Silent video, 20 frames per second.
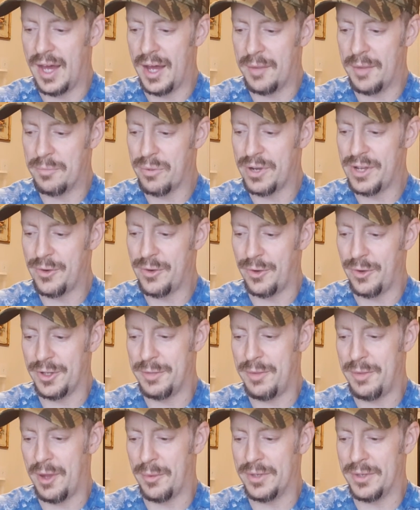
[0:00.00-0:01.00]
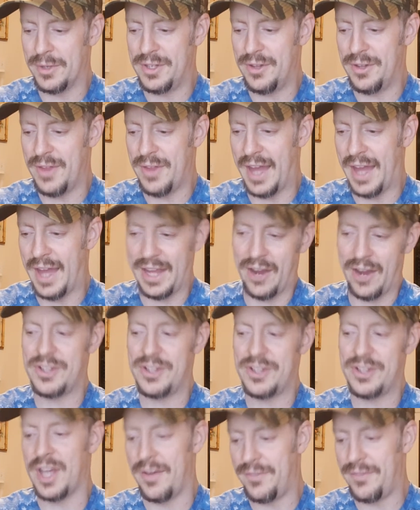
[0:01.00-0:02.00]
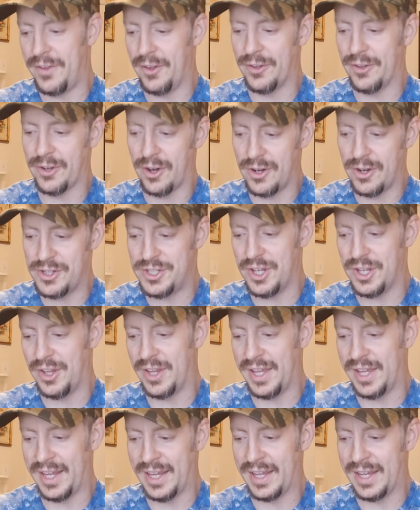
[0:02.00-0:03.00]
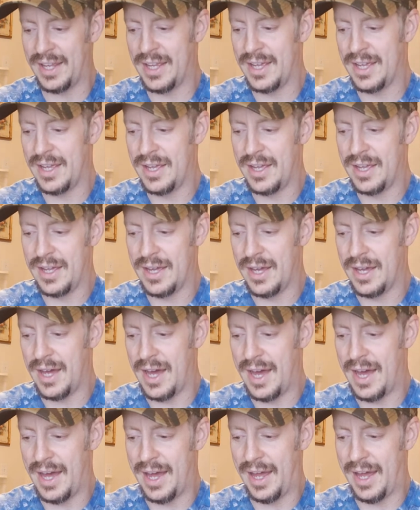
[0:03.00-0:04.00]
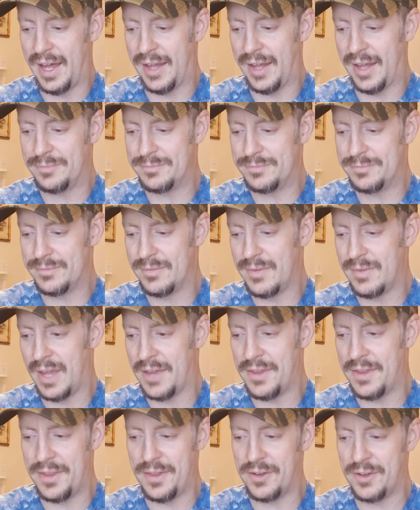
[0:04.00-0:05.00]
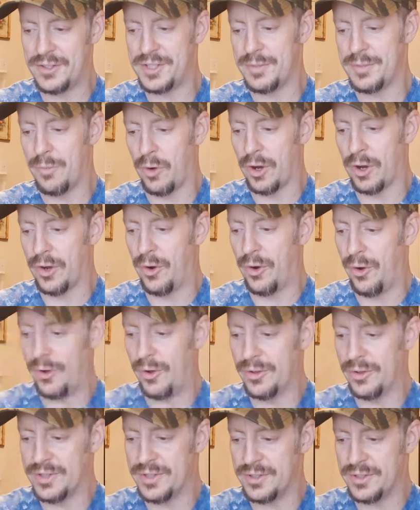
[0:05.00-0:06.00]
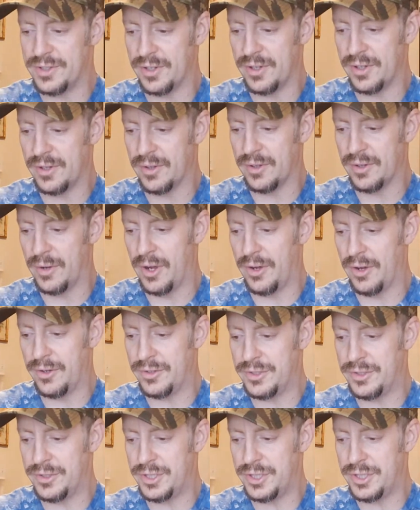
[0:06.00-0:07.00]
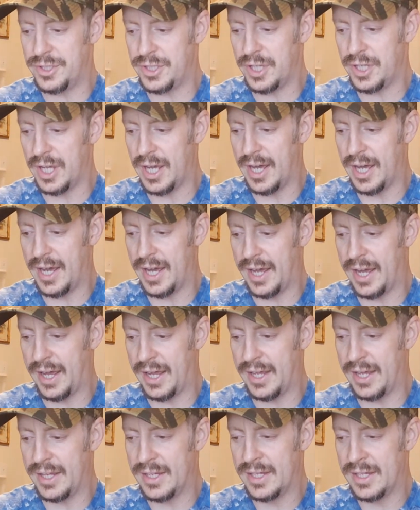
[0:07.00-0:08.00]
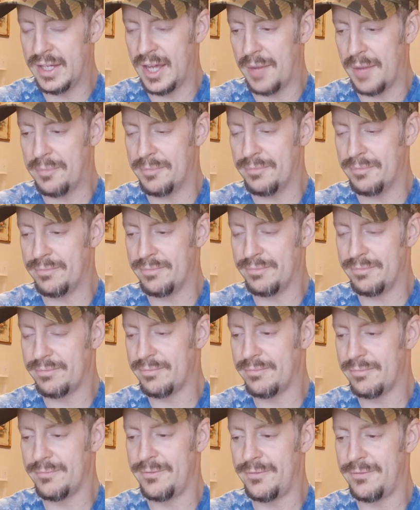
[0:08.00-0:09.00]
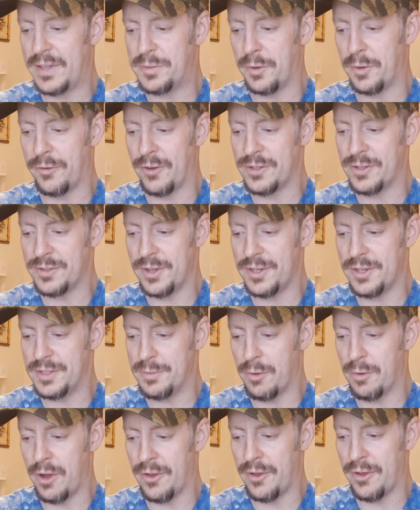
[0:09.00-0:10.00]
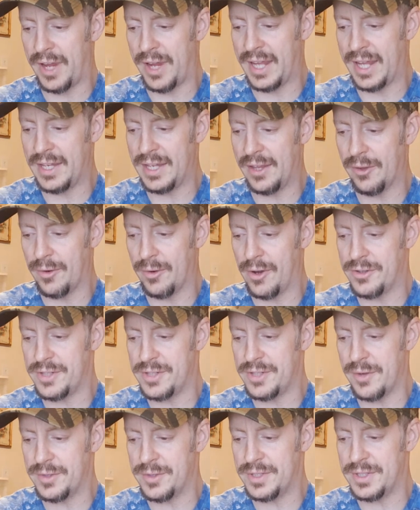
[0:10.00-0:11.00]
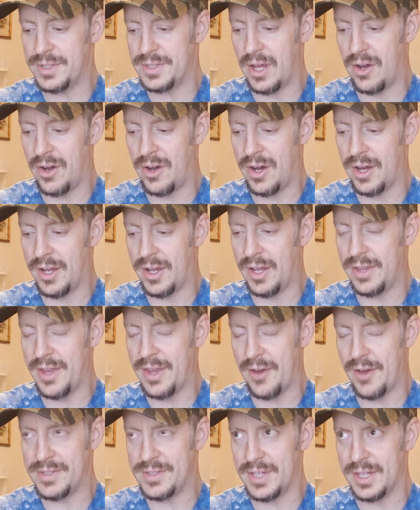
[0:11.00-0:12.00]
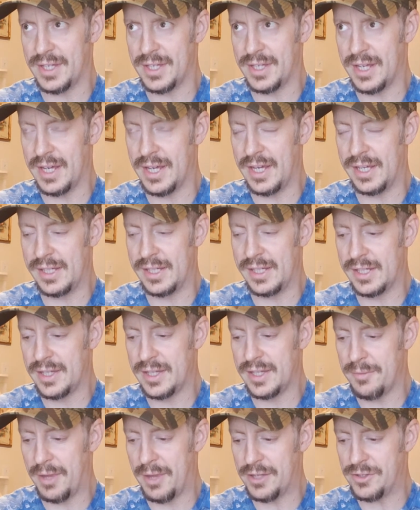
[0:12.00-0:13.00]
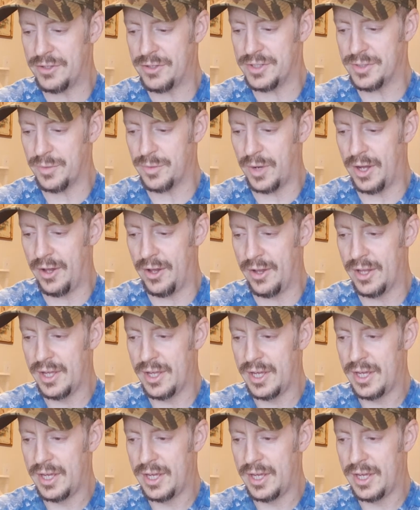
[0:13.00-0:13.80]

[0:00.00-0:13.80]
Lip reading: pretty cool to be able to do that. Gary Sheffield, Kurt Schilling, and then there's some more golds. There's LaRoche. I'm Facebook friends with his brother Andy LaRoche. That was in the majors as well.